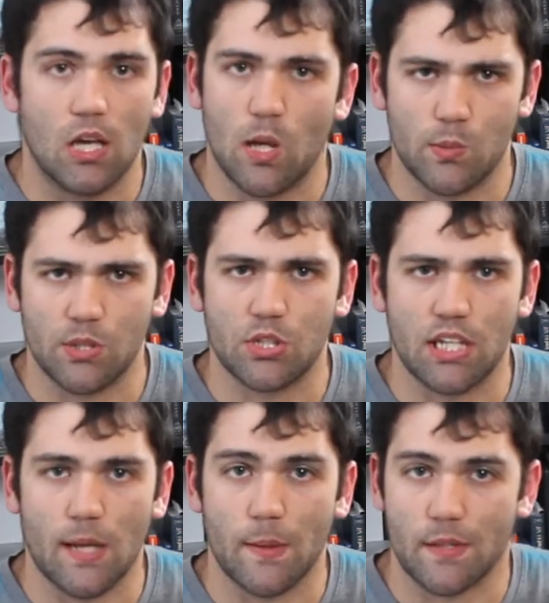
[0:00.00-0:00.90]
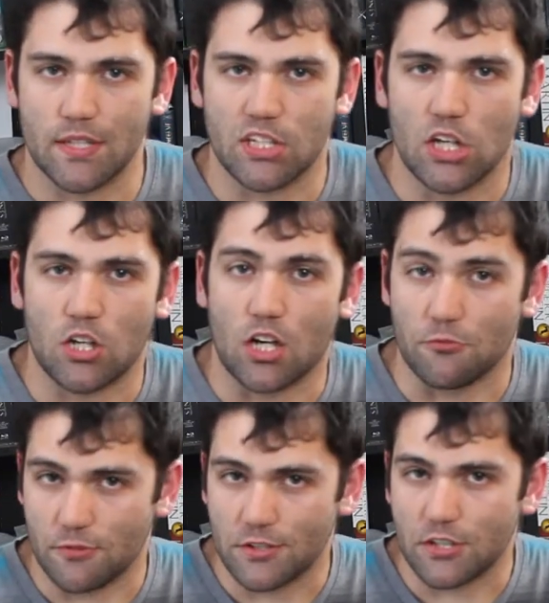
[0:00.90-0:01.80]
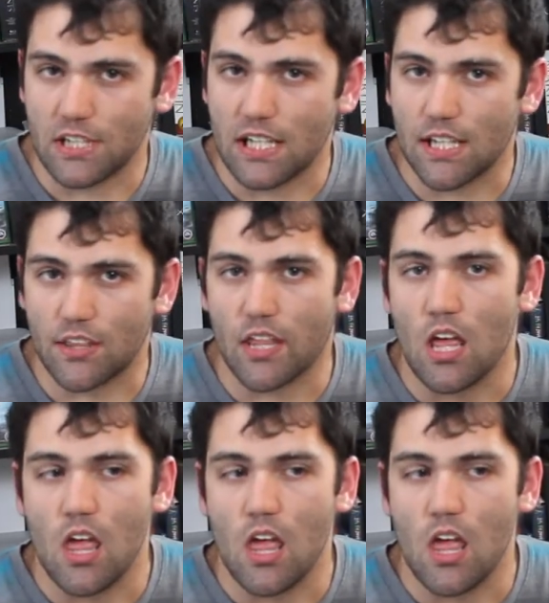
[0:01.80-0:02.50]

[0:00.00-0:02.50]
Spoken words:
Eventually I found this channel called Rooster Teeth.